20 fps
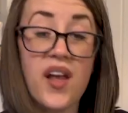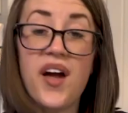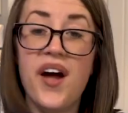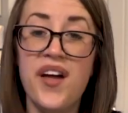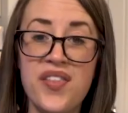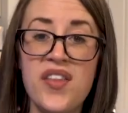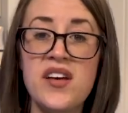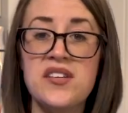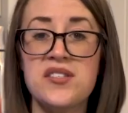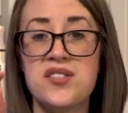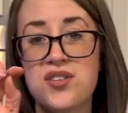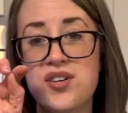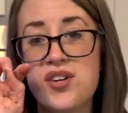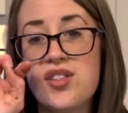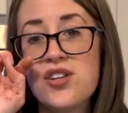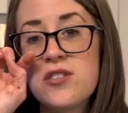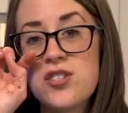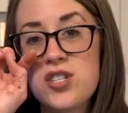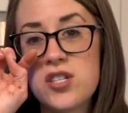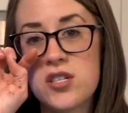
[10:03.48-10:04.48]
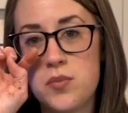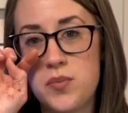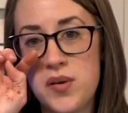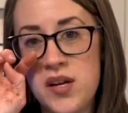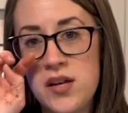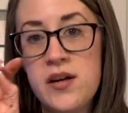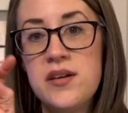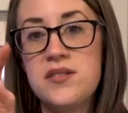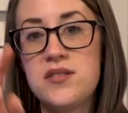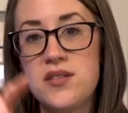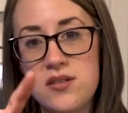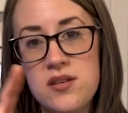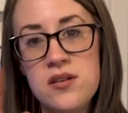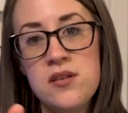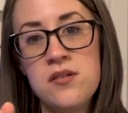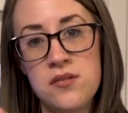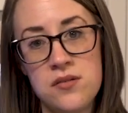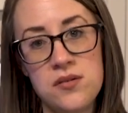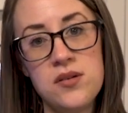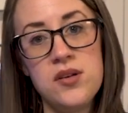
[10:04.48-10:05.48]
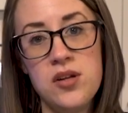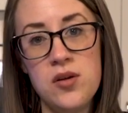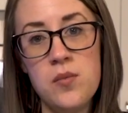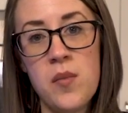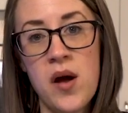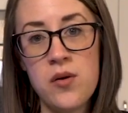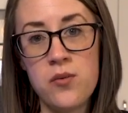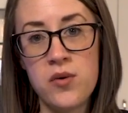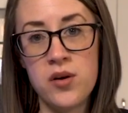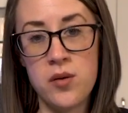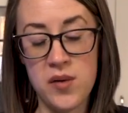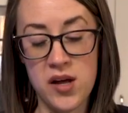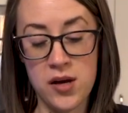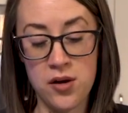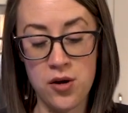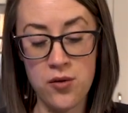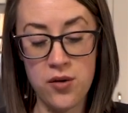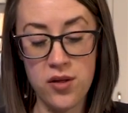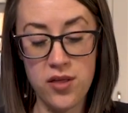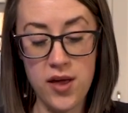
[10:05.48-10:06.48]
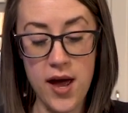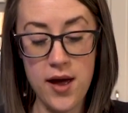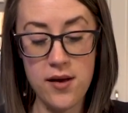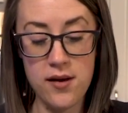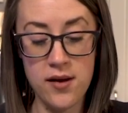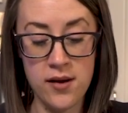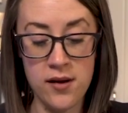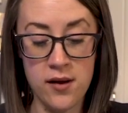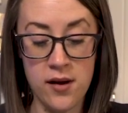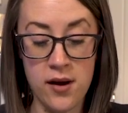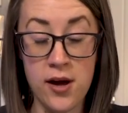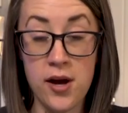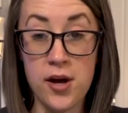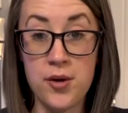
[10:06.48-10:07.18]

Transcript: Unless they're allergic to peanuts, then you might wanna make note of that and